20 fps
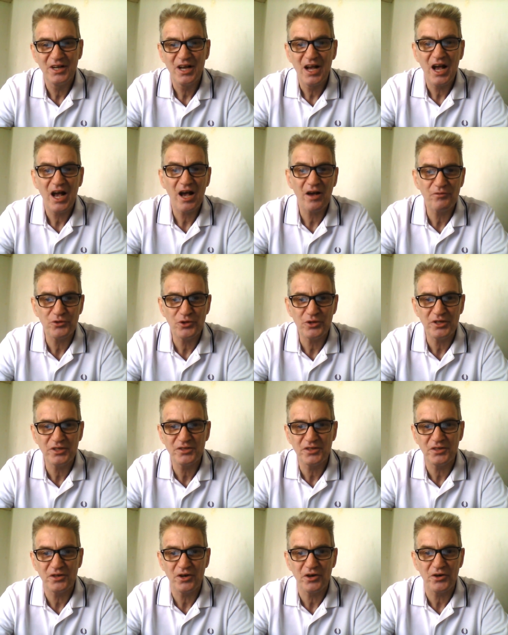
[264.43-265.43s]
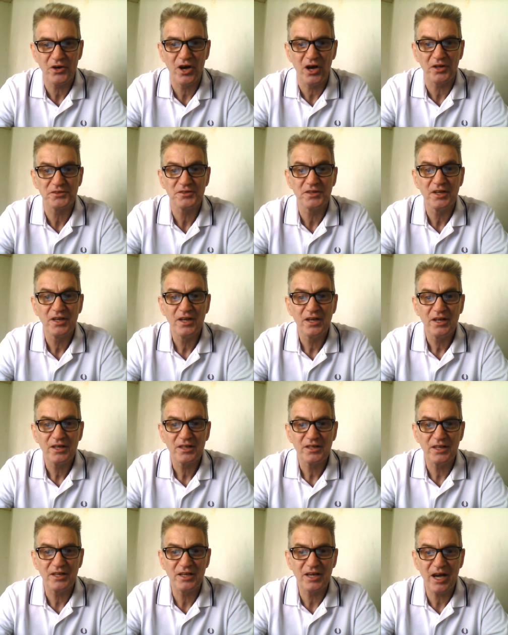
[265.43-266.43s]
have you eaten or not.
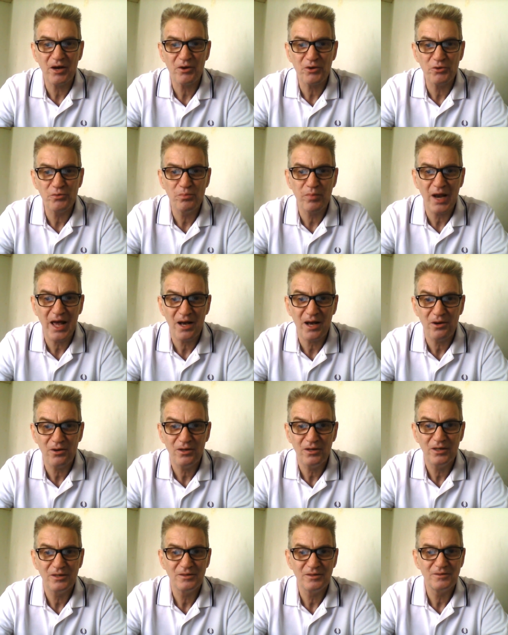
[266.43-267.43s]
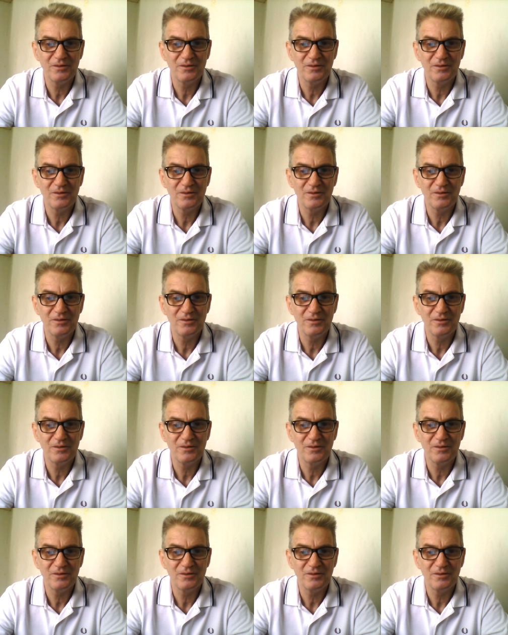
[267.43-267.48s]
Gin khao ru plau.